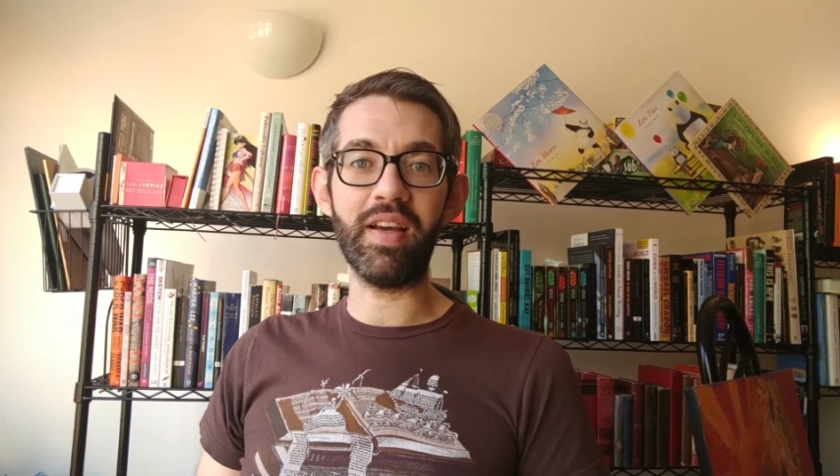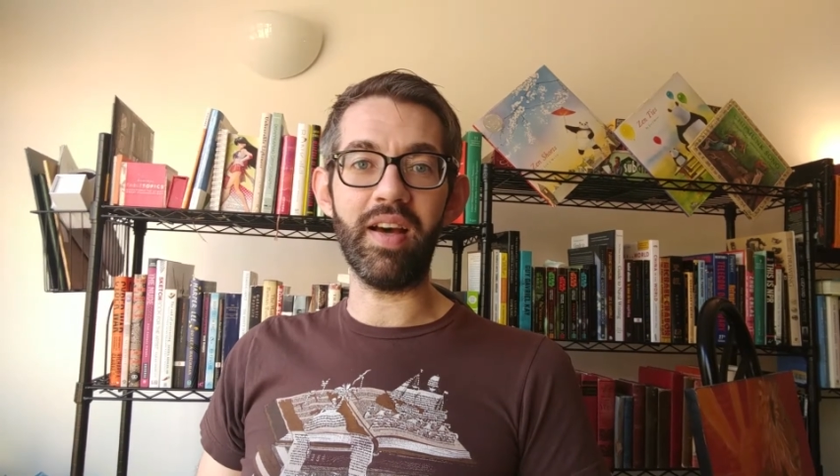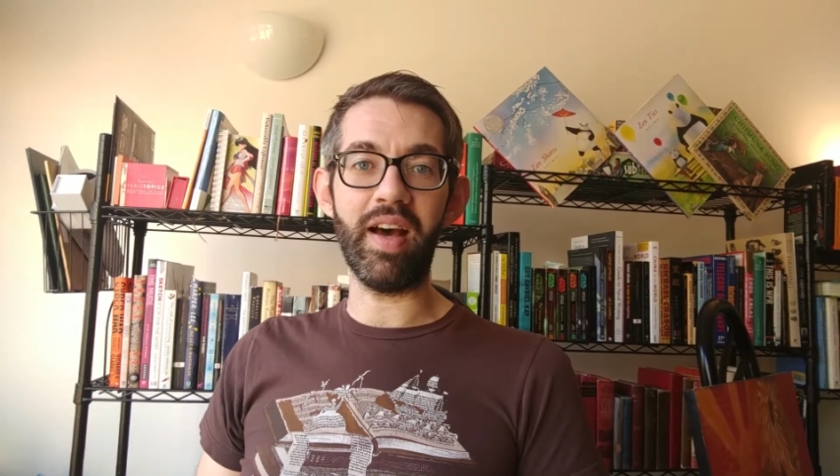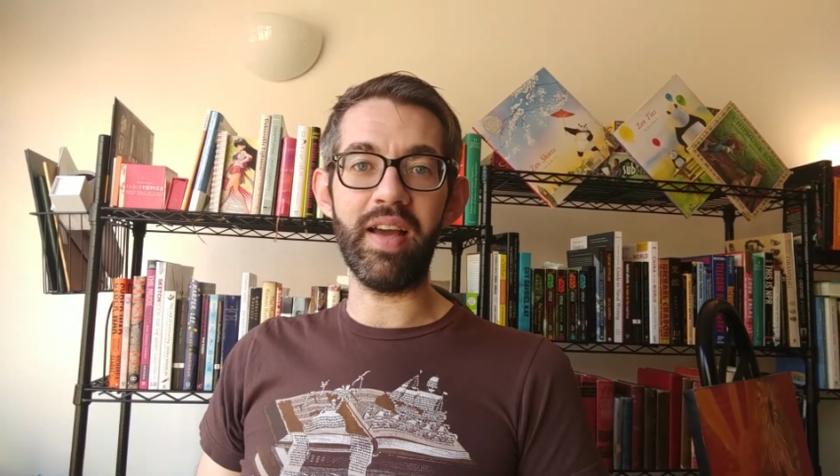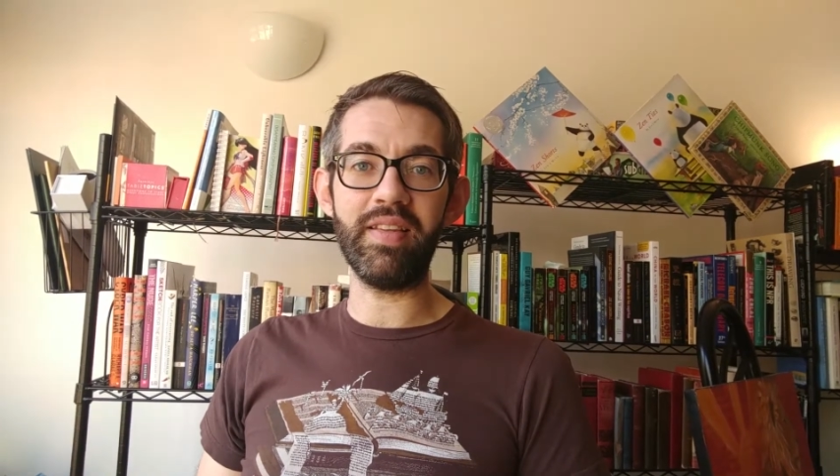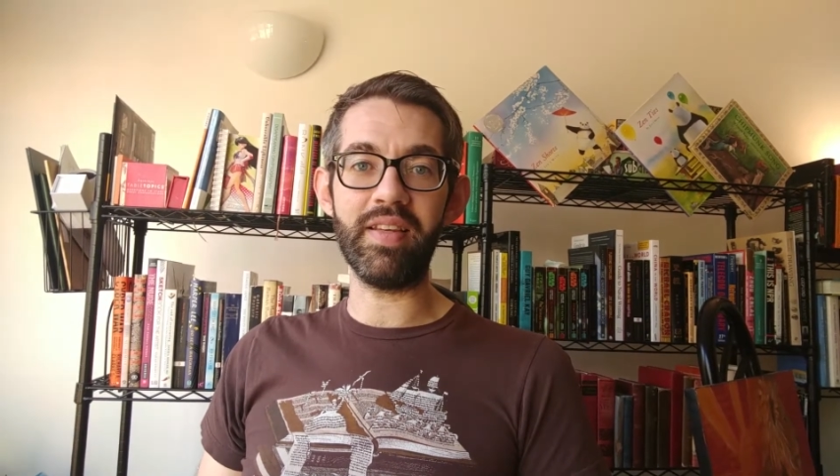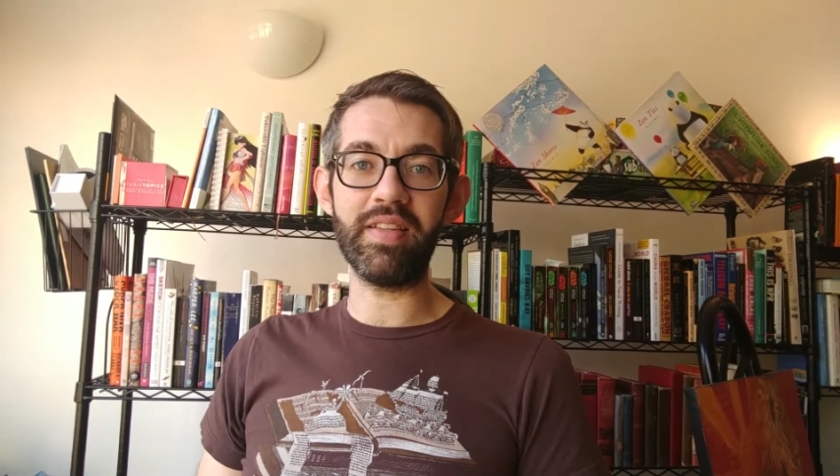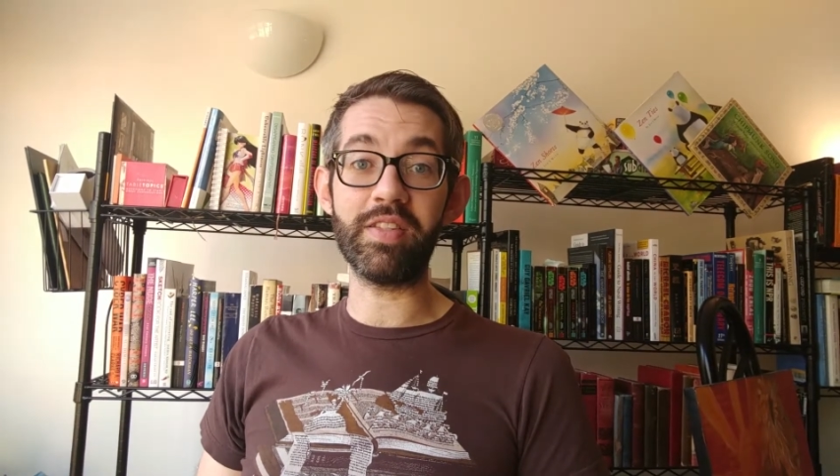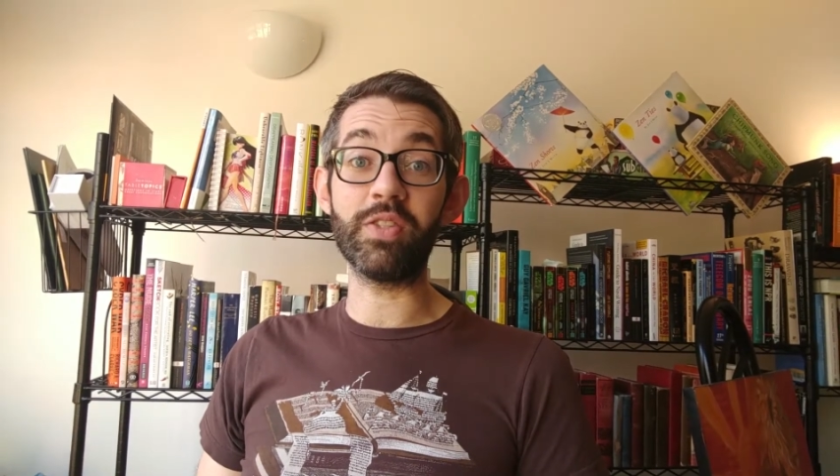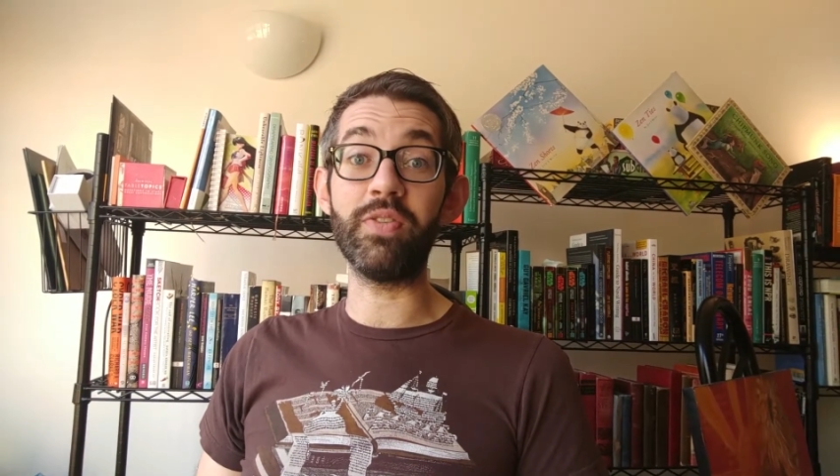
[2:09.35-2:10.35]
I think
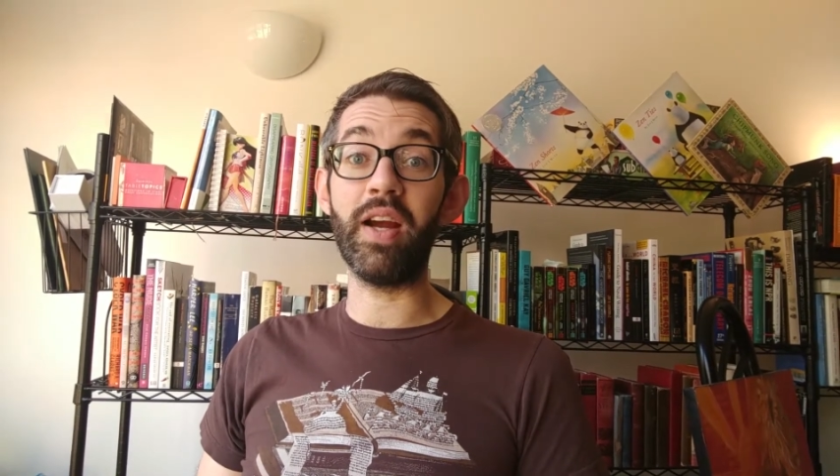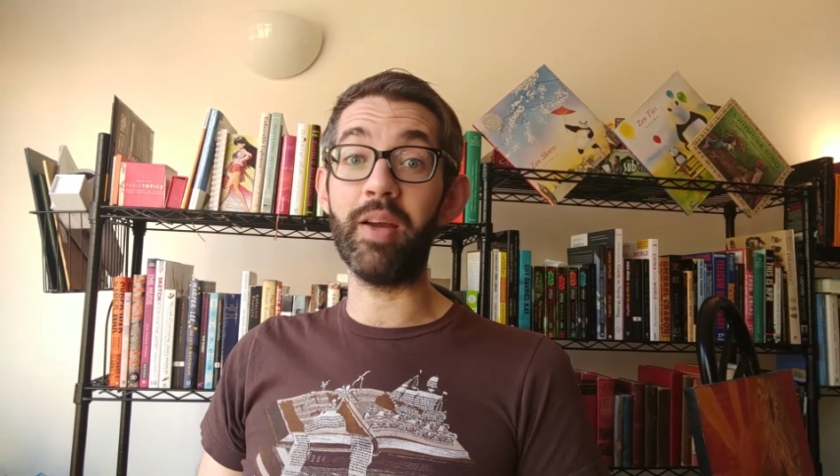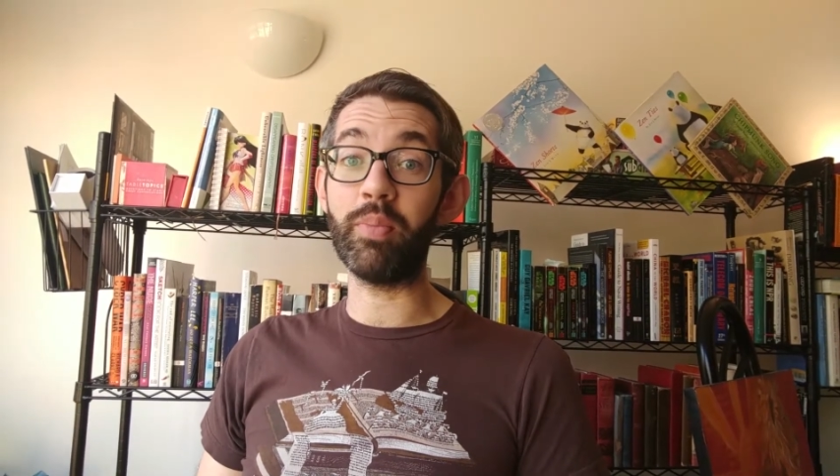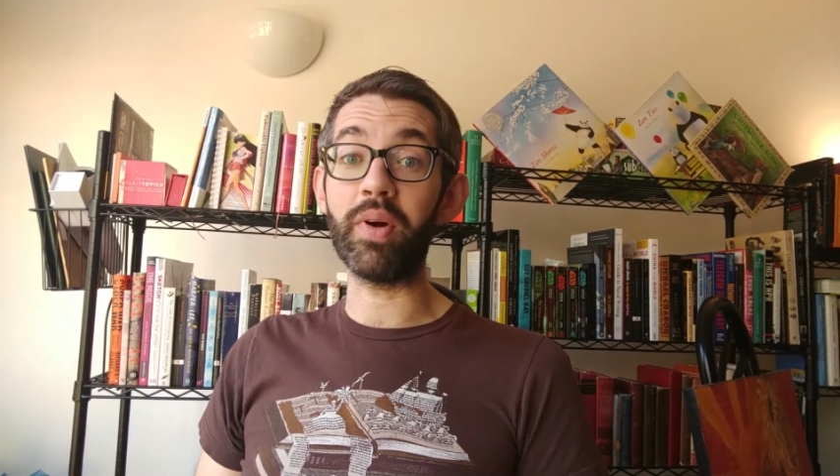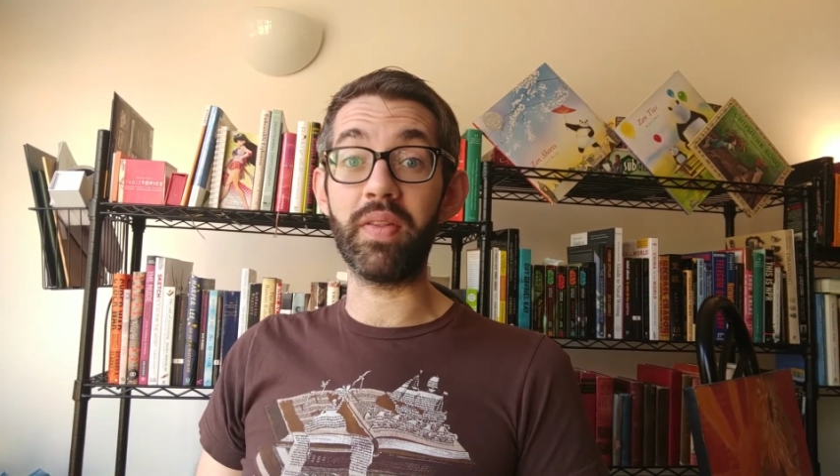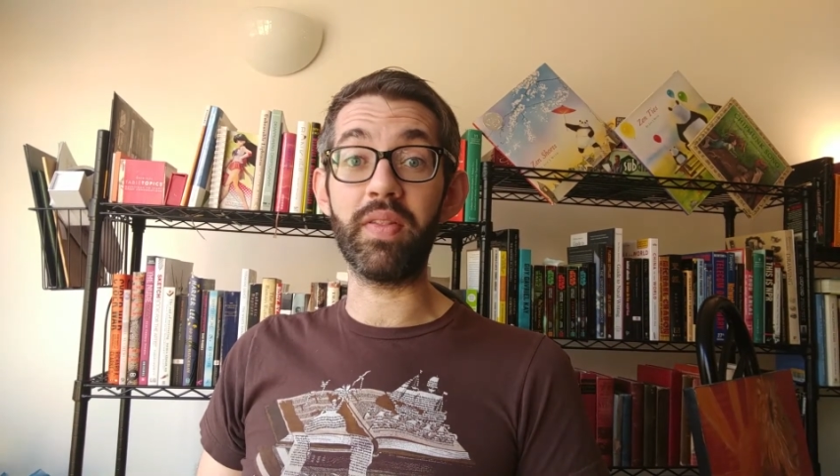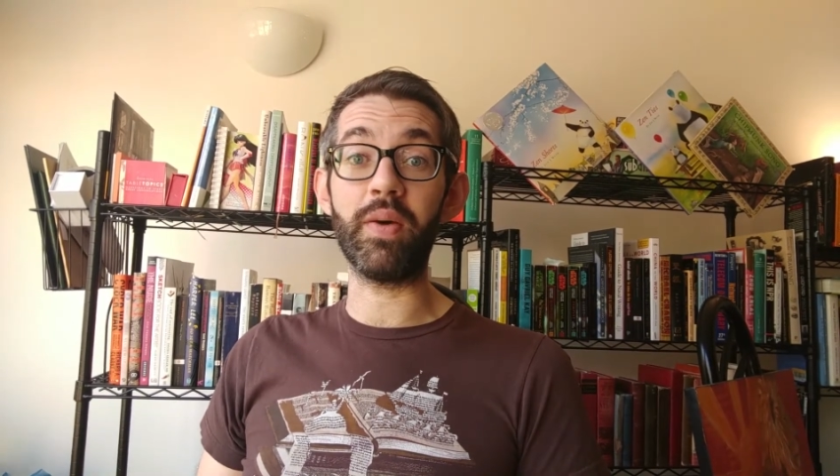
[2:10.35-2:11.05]
this is very important